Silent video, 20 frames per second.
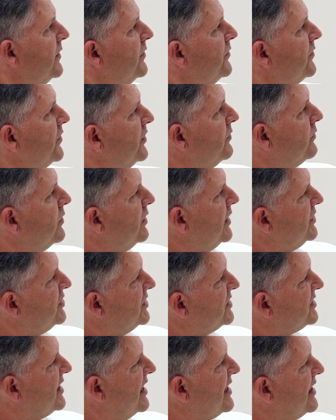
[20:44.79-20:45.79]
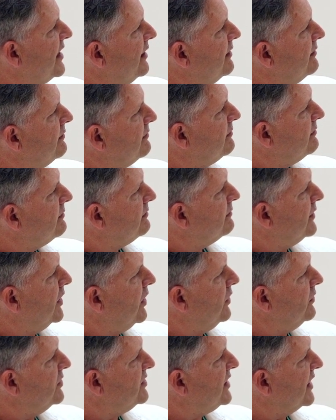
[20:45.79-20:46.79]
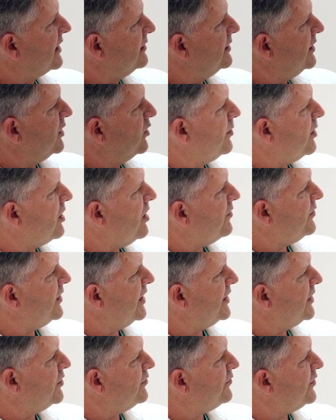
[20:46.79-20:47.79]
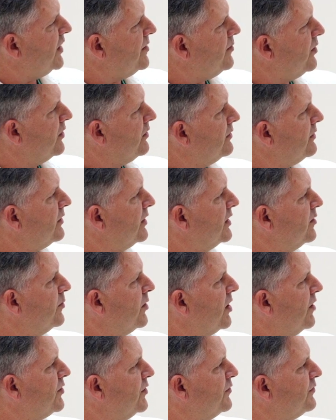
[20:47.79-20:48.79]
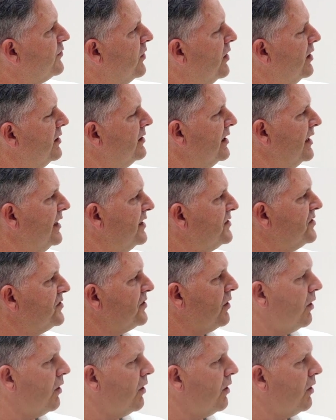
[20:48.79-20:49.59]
So you're really just taking, you take a little bit off the end of the femur, a little bit off the front, and this is